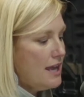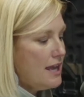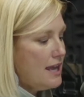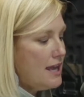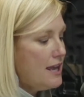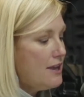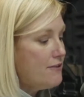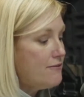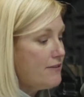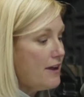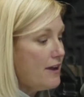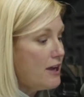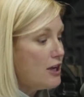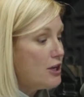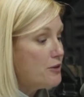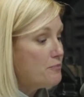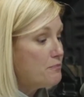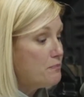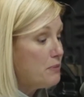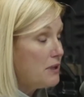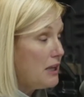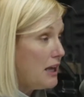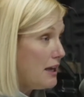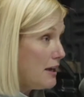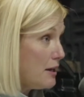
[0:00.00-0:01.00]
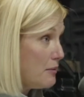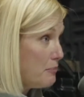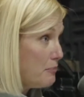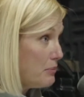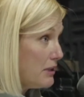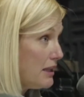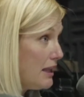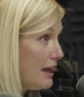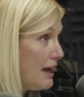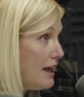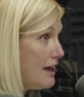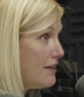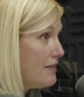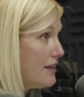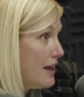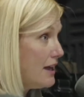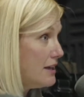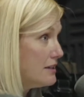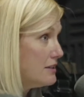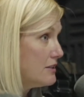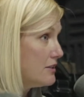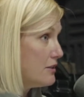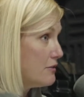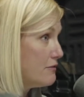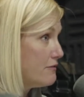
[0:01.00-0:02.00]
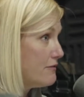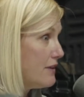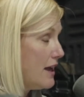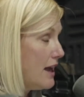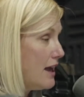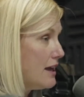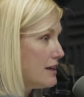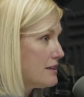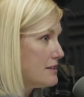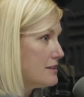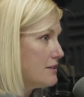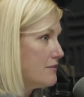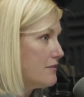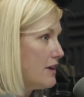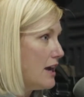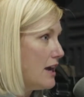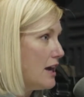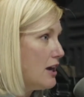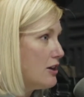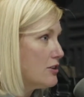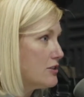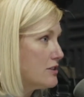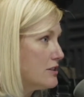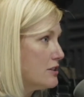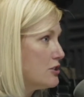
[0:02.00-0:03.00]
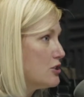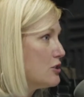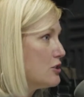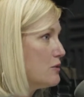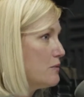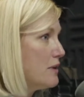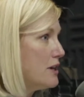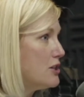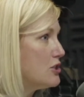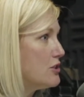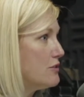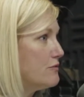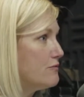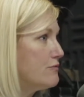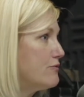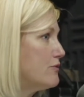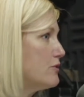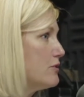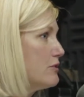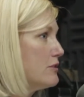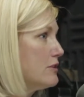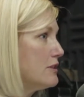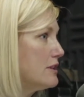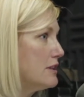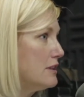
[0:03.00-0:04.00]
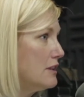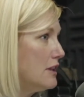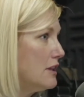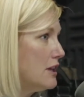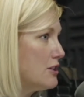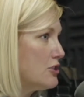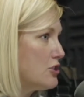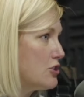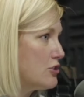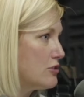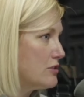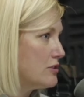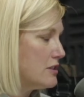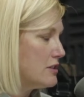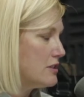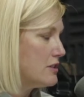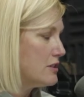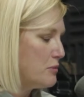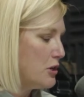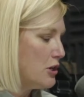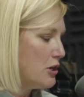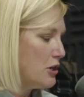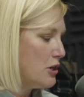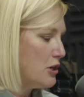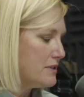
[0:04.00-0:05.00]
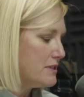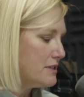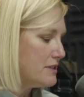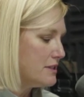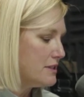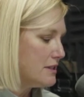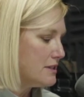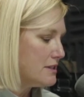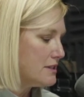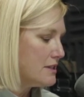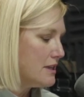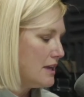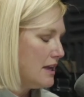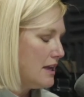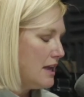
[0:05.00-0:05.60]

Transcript: If I apply that to the facts of our situation for illustrative purposes,